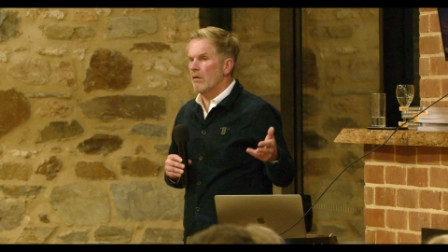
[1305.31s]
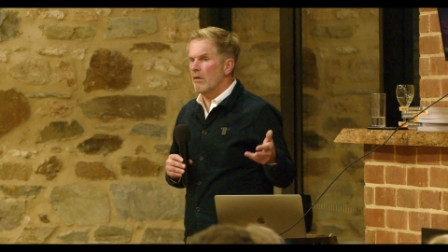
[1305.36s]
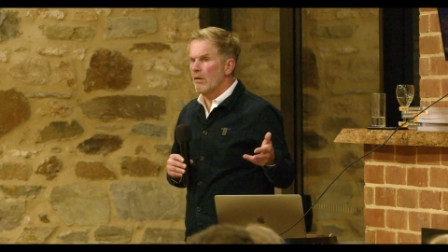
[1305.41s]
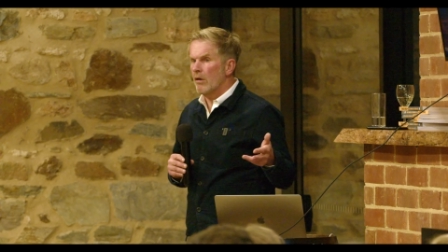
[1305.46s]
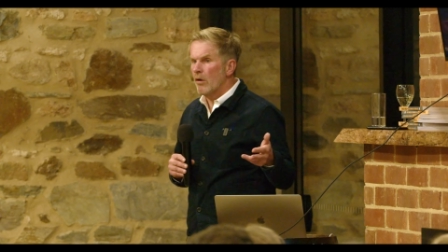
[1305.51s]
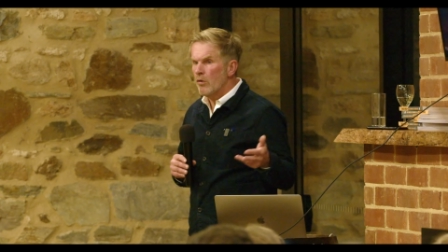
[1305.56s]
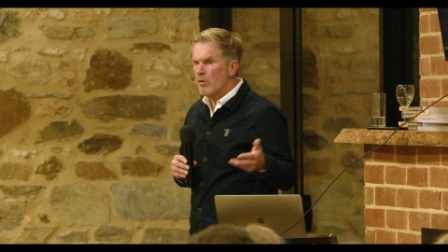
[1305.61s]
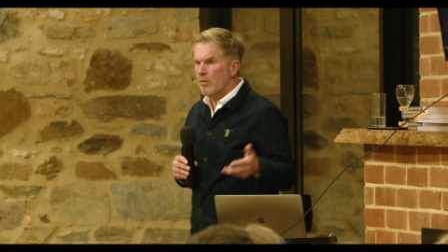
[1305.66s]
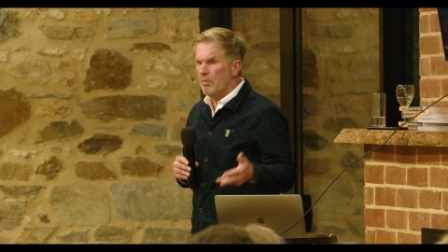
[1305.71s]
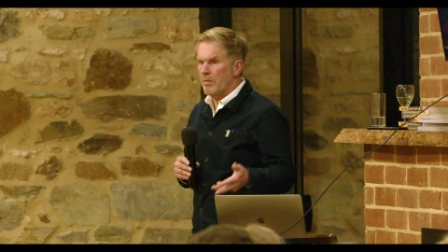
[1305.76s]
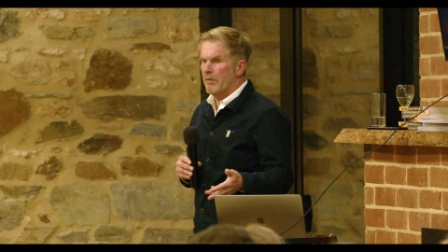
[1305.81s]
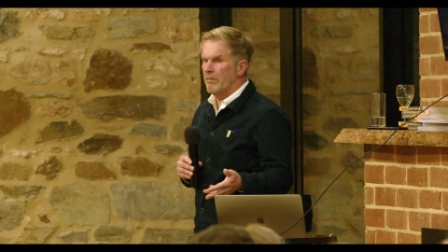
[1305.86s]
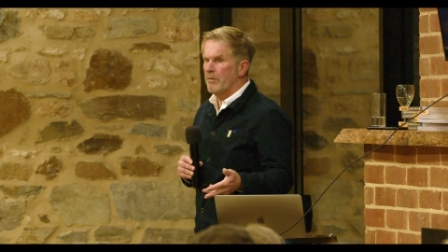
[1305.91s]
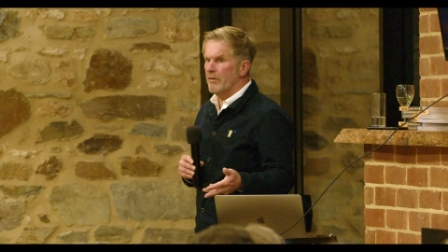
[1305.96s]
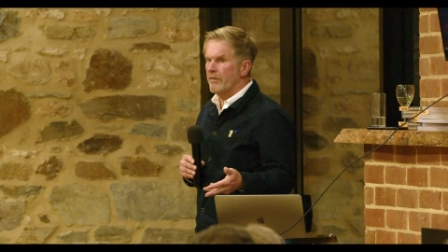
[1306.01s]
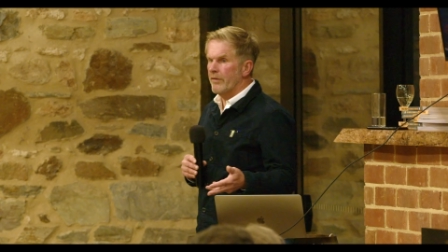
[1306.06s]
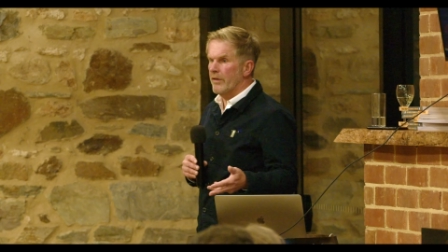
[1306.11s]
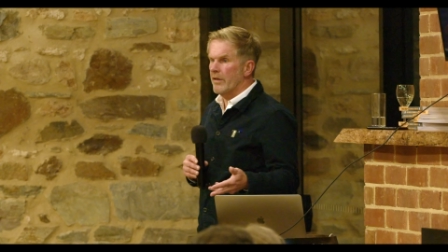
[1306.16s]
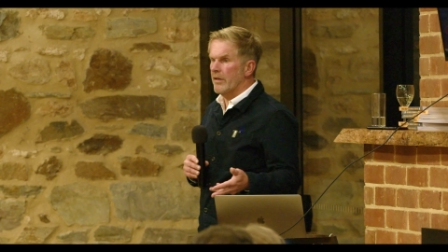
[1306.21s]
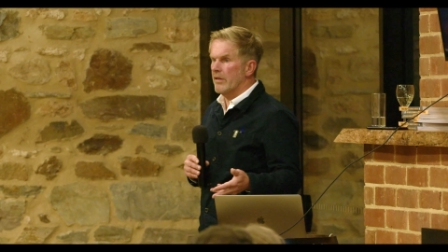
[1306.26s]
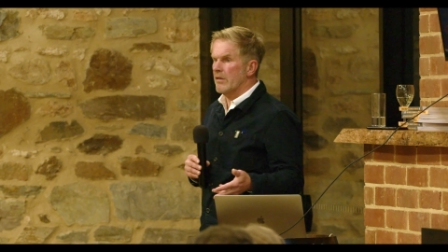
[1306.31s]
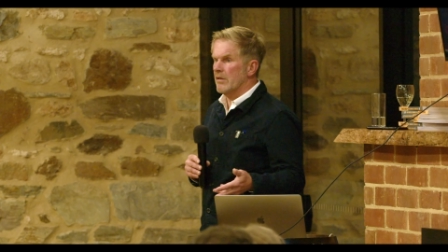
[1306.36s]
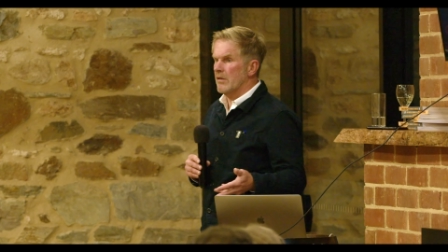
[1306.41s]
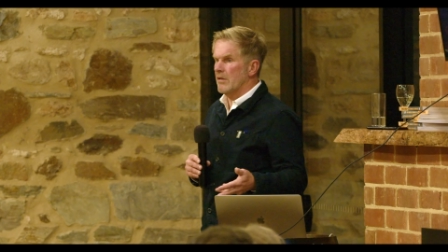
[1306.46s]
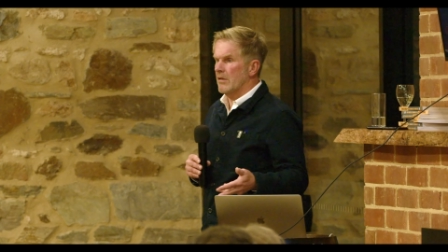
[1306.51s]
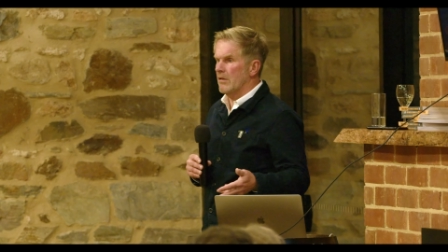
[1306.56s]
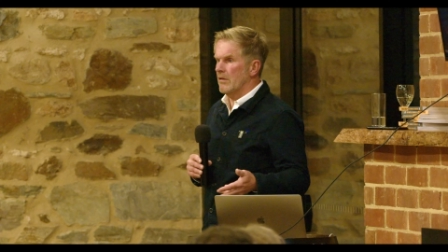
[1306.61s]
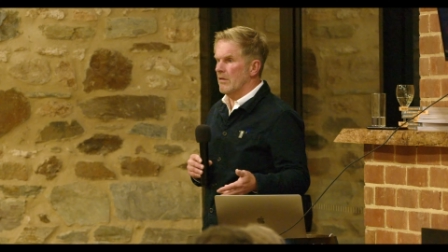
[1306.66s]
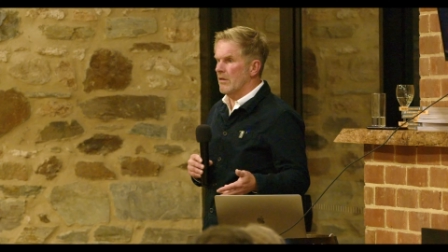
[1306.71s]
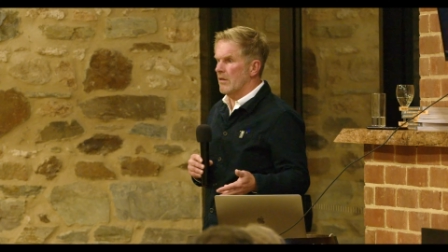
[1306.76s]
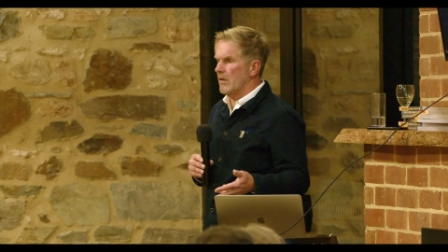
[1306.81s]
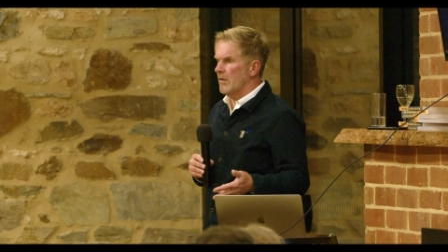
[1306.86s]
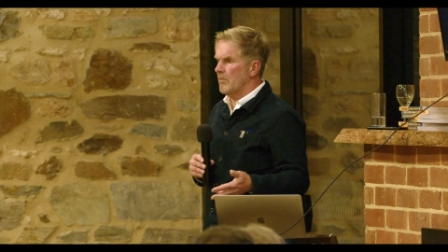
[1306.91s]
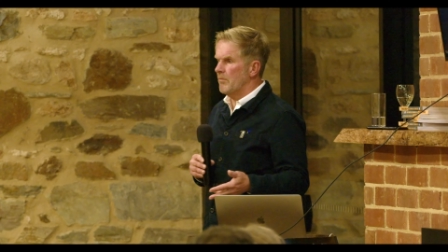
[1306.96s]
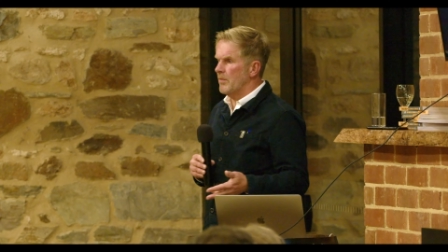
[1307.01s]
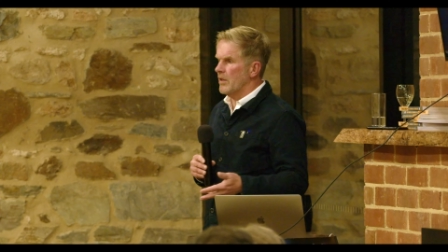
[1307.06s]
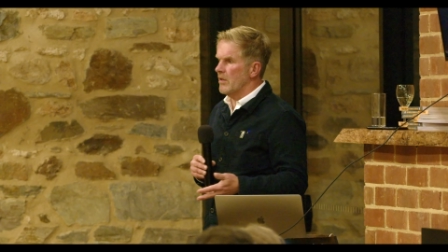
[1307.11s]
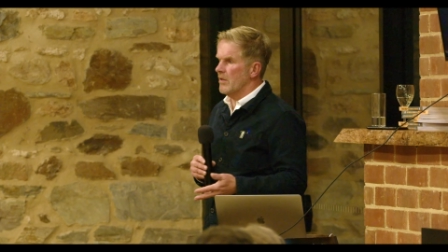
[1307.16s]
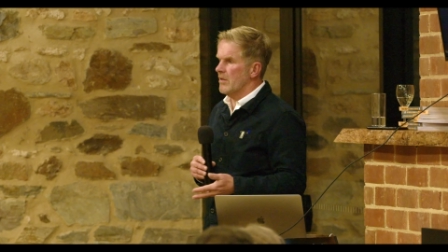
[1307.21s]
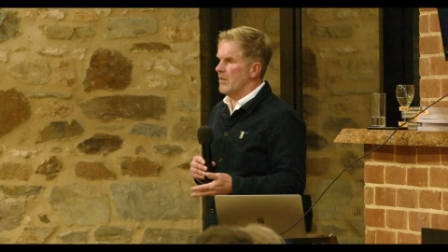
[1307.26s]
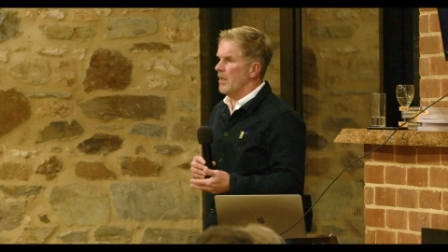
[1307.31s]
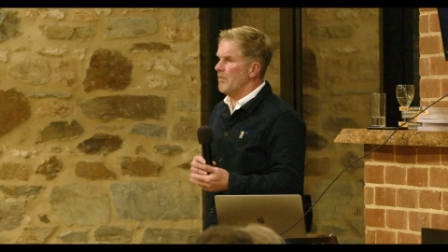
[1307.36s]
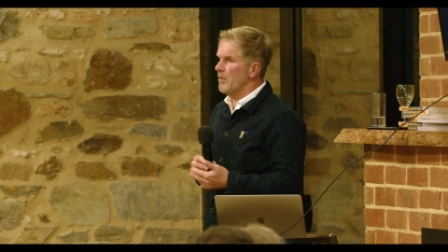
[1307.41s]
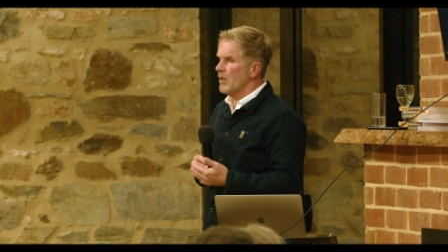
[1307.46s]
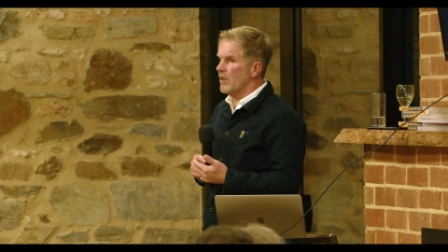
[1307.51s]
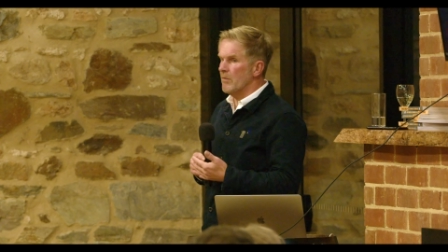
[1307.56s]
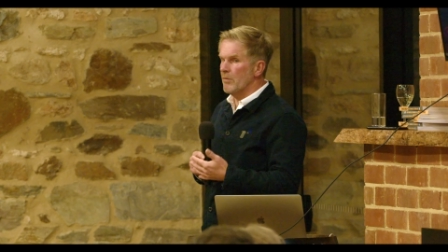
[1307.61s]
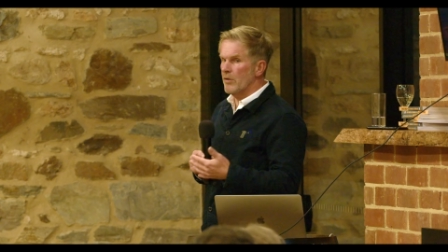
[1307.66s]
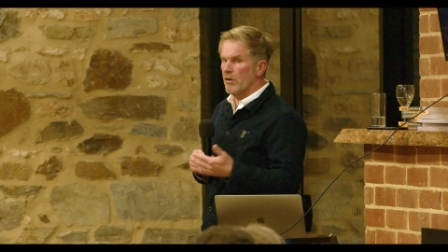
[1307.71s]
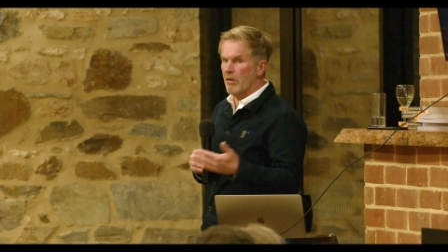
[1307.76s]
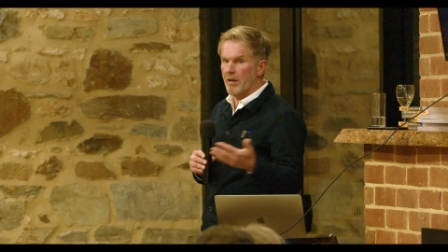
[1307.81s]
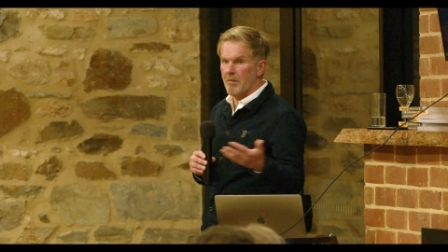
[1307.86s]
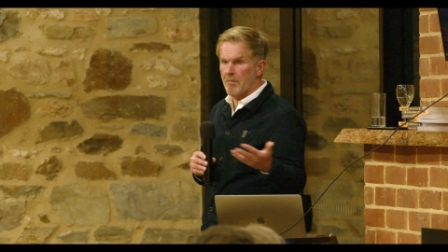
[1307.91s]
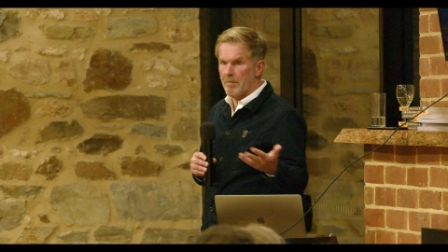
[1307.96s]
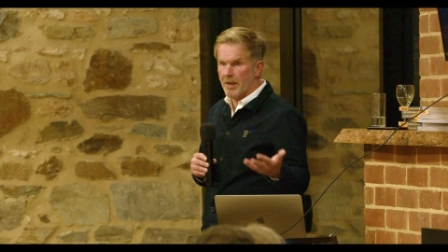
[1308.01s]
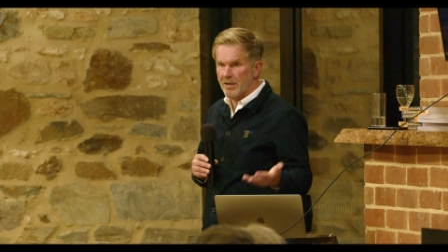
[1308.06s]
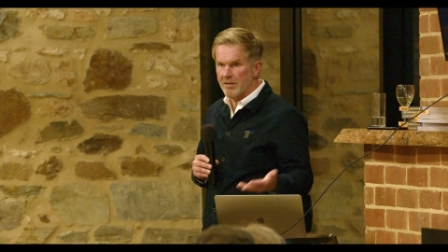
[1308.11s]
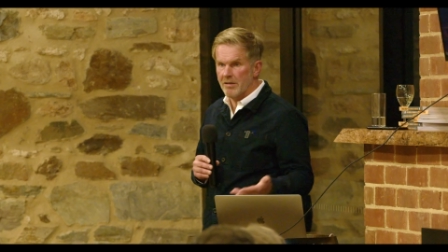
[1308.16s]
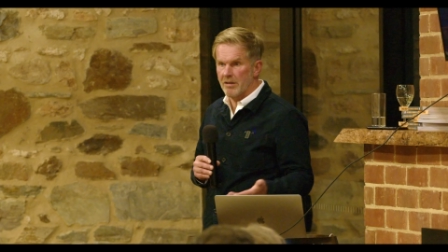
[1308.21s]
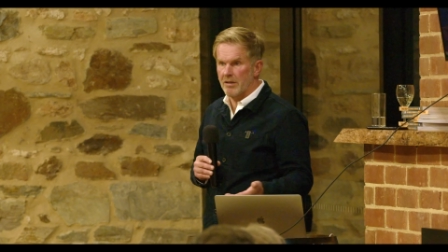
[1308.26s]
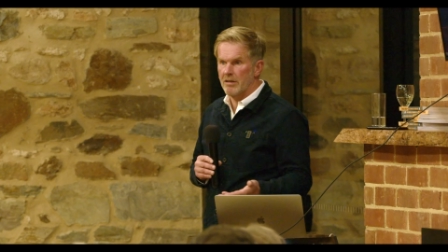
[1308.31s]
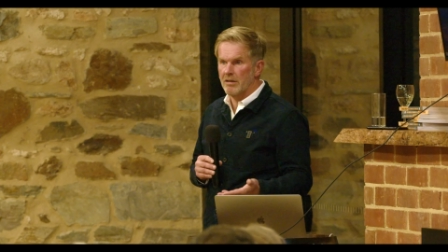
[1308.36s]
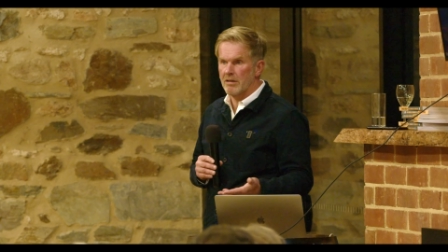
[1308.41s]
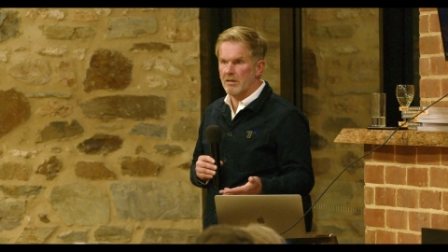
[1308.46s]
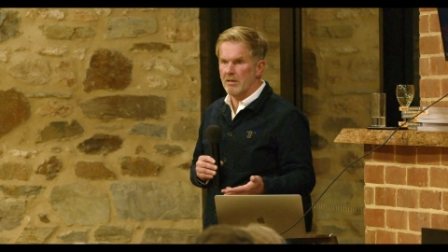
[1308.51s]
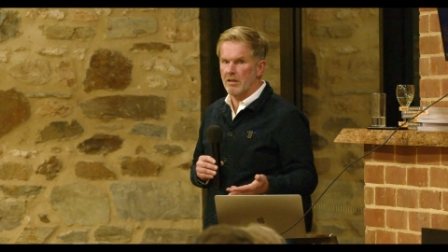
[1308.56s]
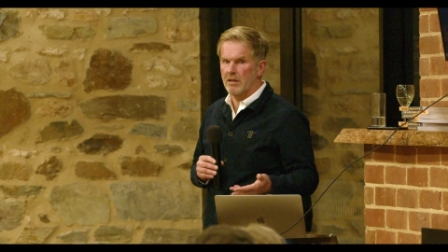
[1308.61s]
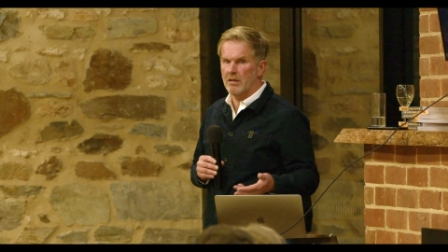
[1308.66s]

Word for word: local people first, because they become your ambassadors.